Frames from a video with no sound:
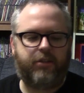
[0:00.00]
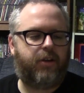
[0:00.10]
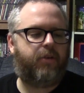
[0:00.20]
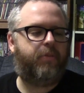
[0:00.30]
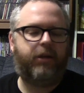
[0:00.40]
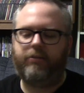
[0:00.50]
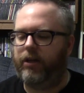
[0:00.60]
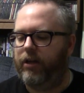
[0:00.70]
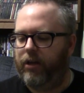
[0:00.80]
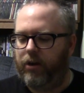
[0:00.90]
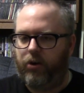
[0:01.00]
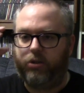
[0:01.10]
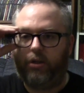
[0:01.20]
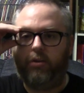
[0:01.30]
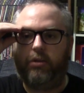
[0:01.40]
So, but, of
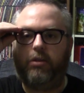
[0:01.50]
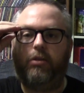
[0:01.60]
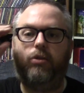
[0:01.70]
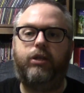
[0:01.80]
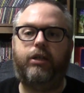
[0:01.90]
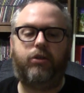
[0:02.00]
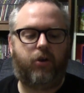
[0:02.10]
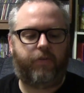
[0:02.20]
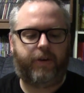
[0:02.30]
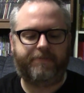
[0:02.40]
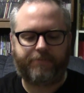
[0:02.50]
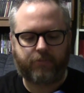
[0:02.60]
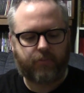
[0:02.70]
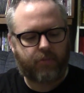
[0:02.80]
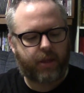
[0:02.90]
course, those those days are over.
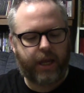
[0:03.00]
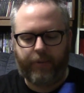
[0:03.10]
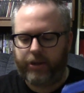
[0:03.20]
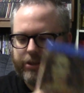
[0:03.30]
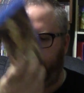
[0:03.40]
Anyway,